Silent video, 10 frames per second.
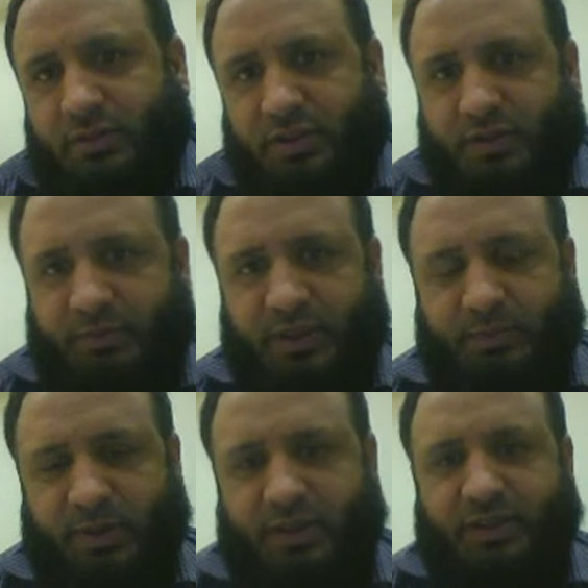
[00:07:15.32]
the
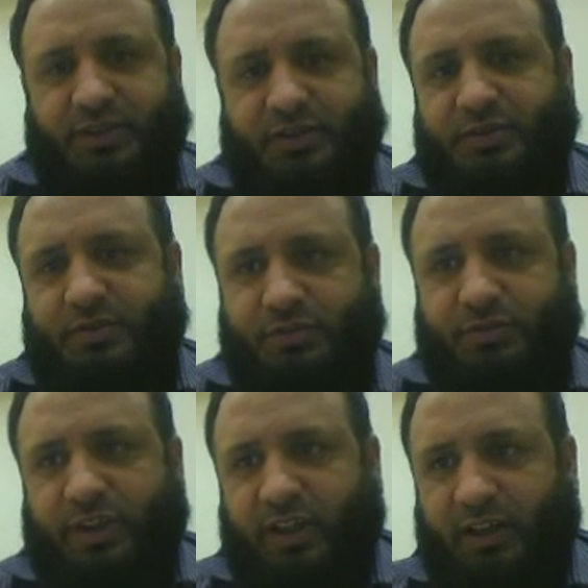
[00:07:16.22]
remaining part is
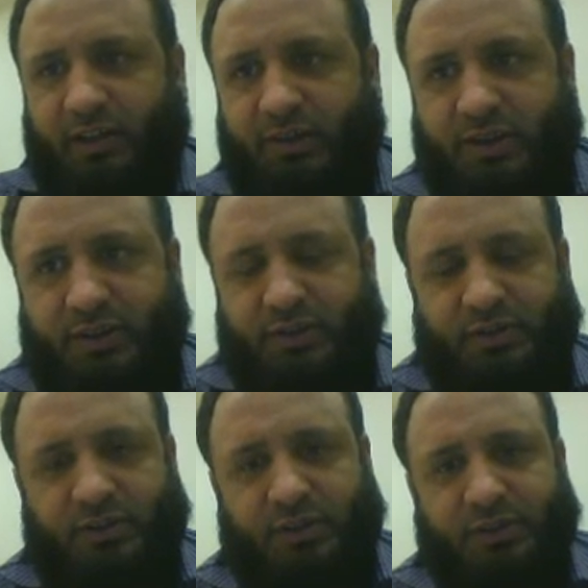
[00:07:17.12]
to add our
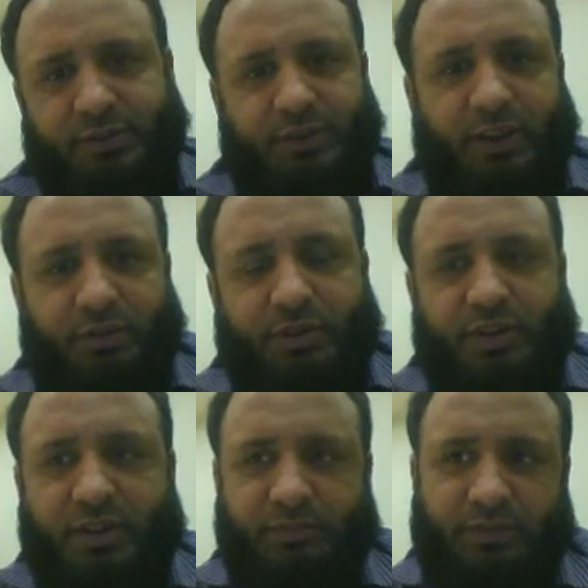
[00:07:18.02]

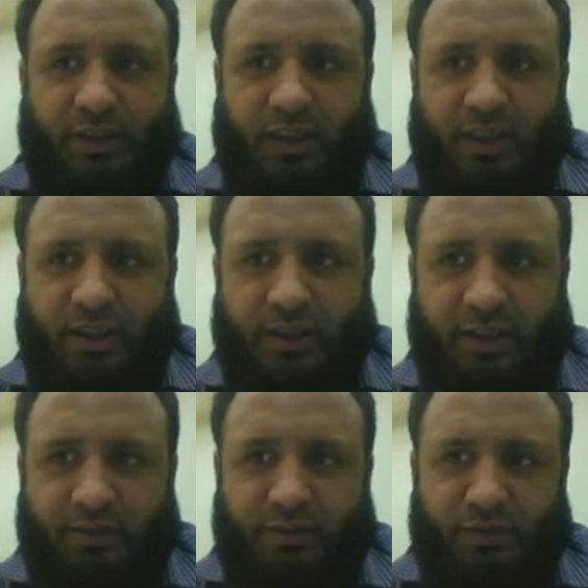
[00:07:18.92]
algorithm and our